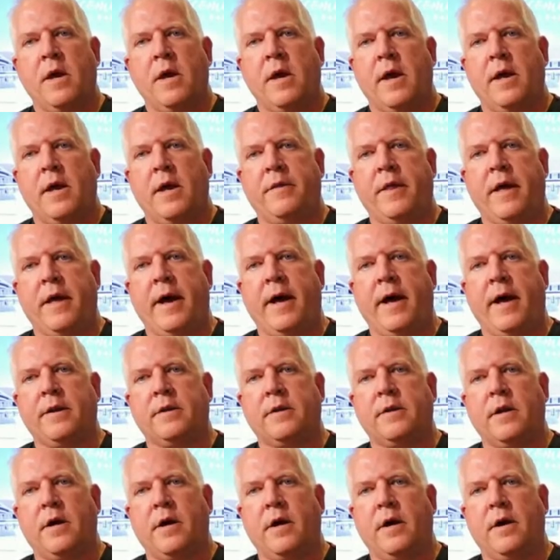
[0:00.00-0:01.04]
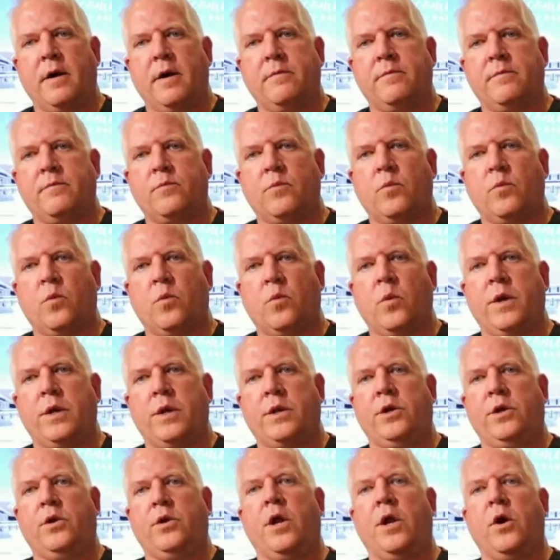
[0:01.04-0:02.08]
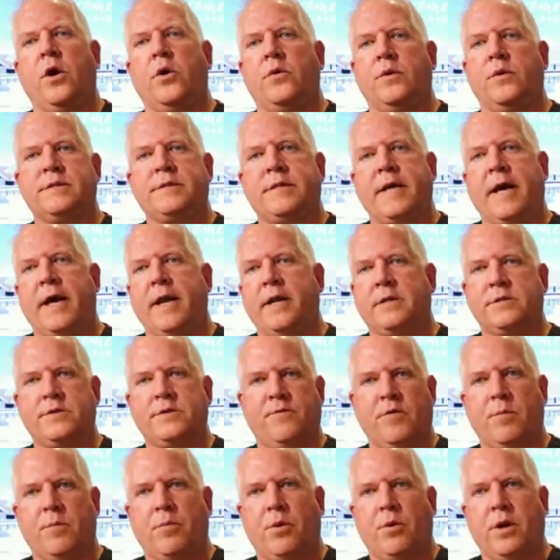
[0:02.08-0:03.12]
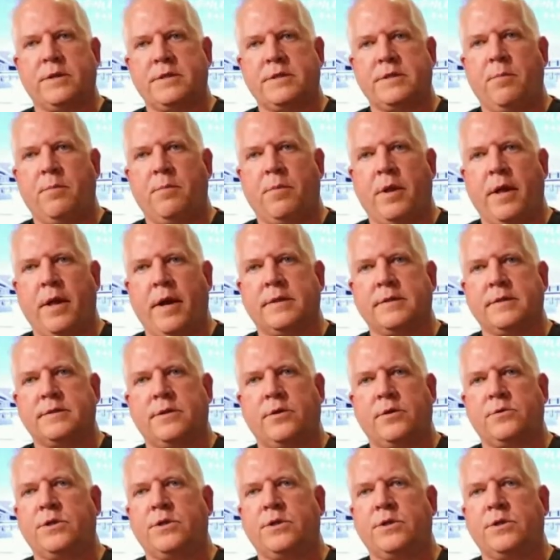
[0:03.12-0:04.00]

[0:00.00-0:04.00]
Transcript: that when you know the status of your breast implants.